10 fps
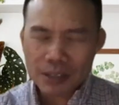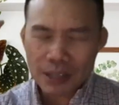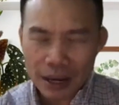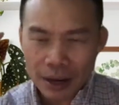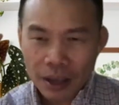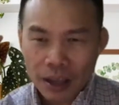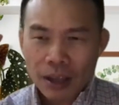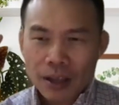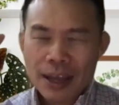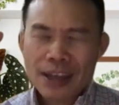that
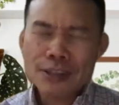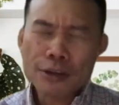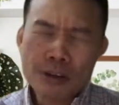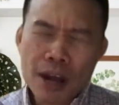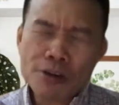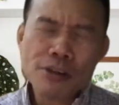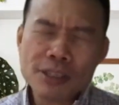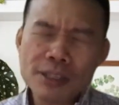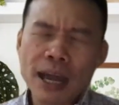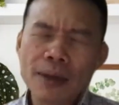it's another
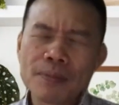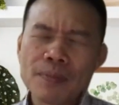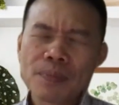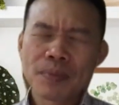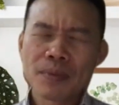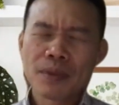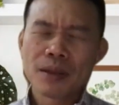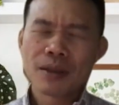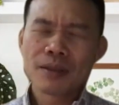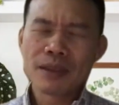step
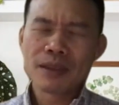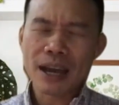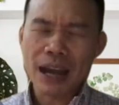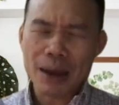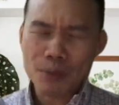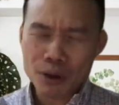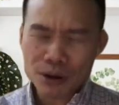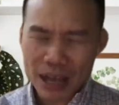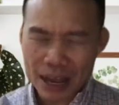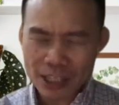that I'm going
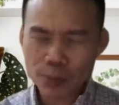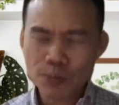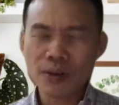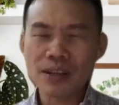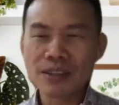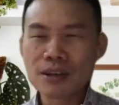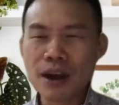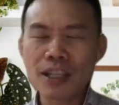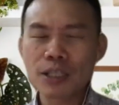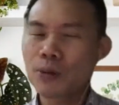to experience
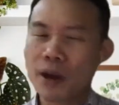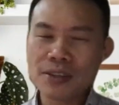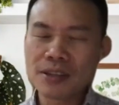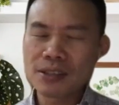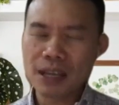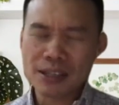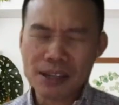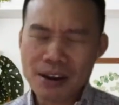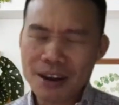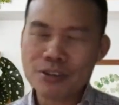God's presence. It's
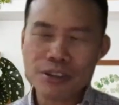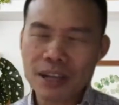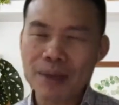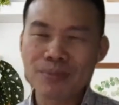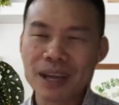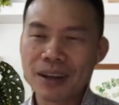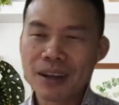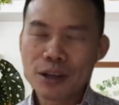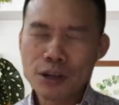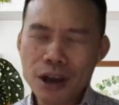another step that
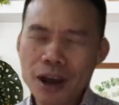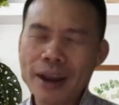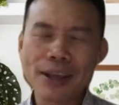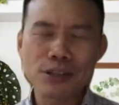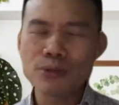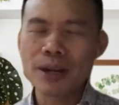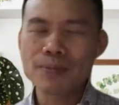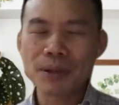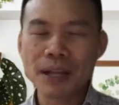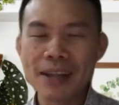God has great
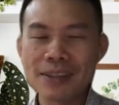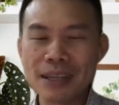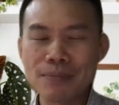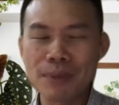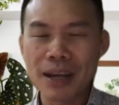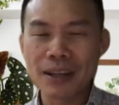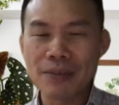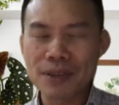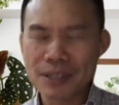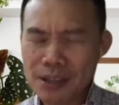plans in my life.
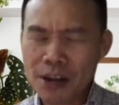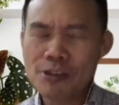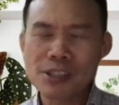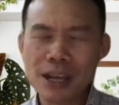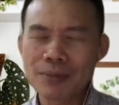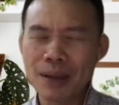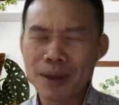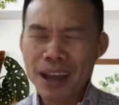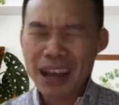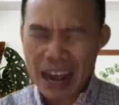It's another step that
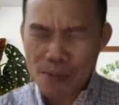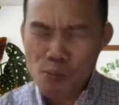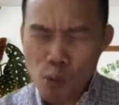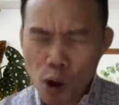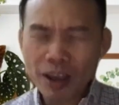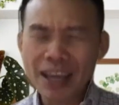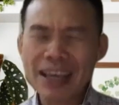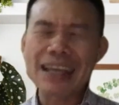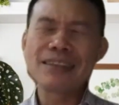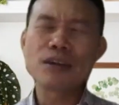I'm walking
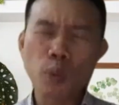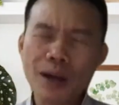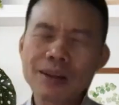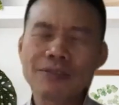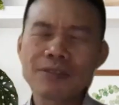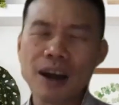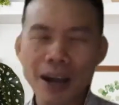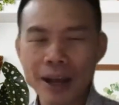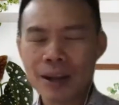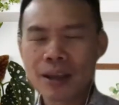in the will of
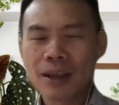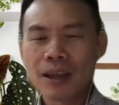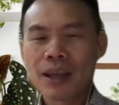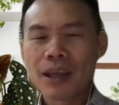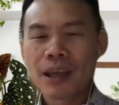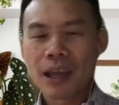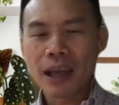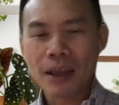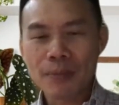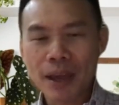God.
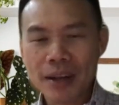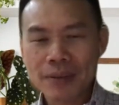Amen.